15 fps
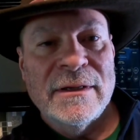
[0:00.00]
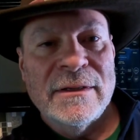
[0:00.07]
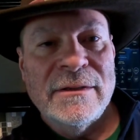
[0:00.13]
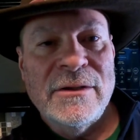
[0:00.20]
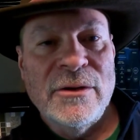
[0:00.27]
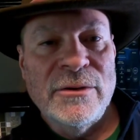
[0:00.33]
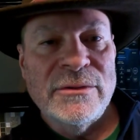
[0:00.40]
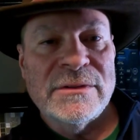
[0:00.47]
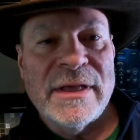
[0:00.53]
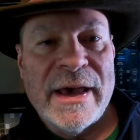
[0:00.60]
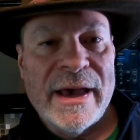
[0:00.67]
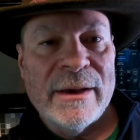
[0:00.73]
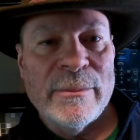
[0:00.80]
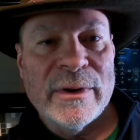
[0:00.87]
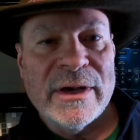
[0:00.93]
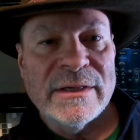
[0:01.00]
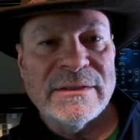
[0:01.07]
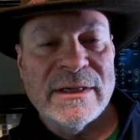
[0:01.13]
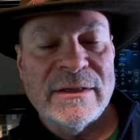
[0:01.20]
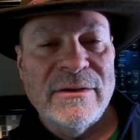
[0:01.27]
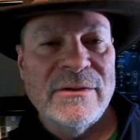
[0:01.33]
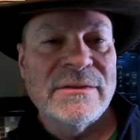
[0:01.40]
use that because
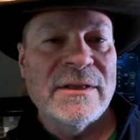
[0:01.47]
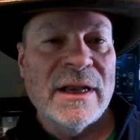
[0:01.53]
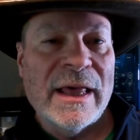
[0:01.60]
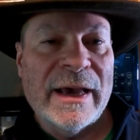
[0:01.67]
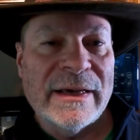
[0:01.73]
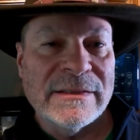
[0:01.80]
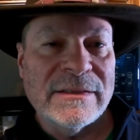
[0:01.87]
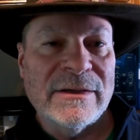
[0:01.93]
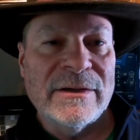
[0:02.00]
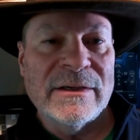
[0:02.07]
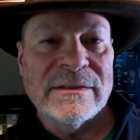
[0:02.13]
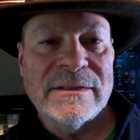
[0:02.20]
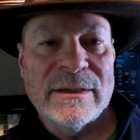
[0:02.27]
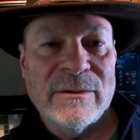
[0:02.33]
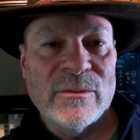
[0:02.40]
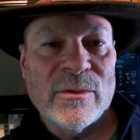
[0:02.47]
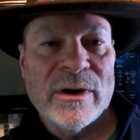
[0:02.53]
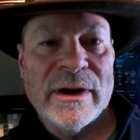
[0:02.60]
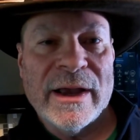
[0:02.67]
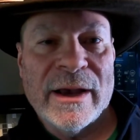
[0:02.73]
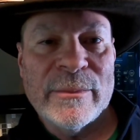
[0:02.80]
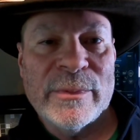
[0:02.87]
I used it last year and it seemed to
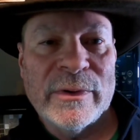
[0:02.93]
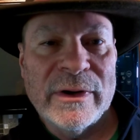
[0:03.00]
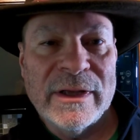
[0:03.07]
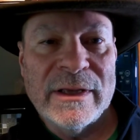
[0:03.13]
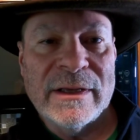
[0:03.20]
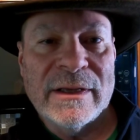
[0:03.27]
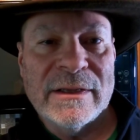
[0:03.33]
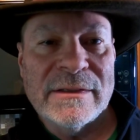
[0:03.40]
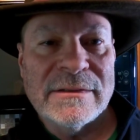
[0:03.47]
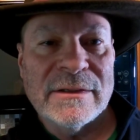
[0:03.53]
work out pretty good.